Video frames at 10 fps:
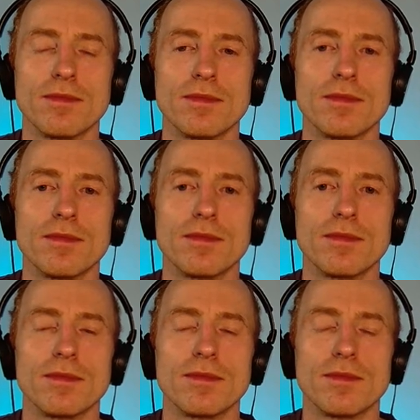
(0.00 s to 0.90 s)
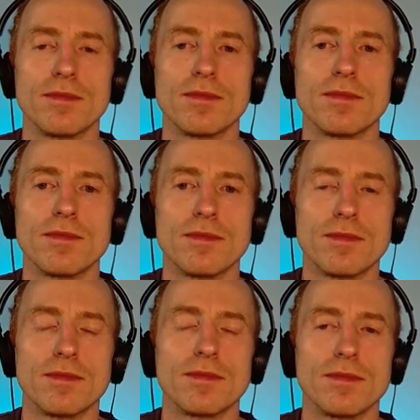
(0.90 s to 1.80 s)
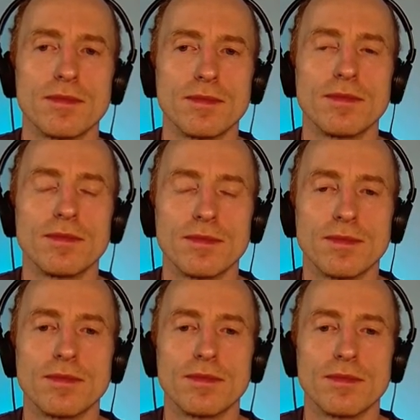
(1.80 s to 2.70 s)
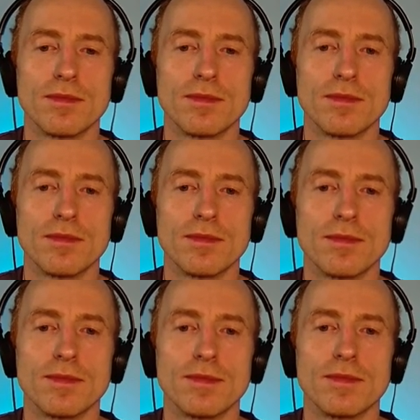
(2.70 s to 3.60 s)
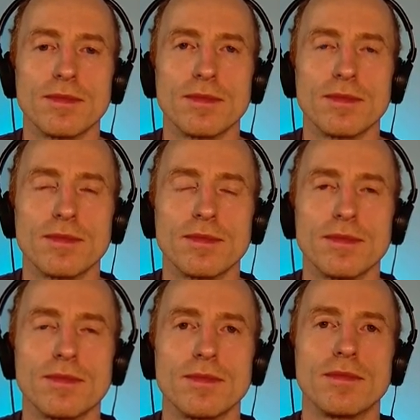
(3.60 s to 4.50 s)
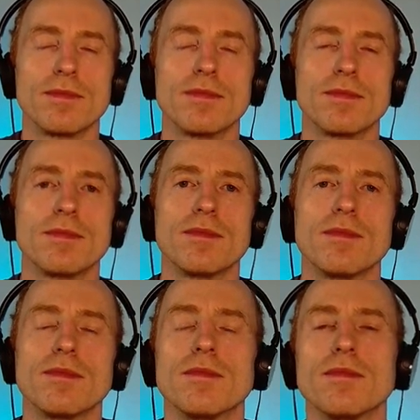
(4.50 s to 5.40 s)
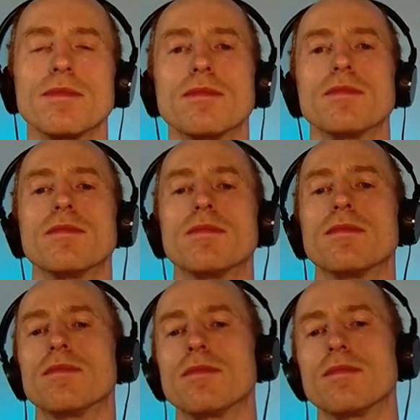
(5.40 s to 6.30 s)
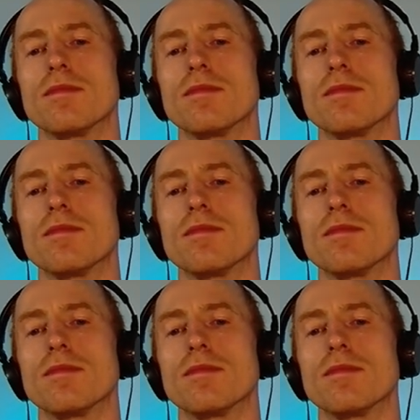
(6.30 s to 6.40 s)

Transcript: (not speaking)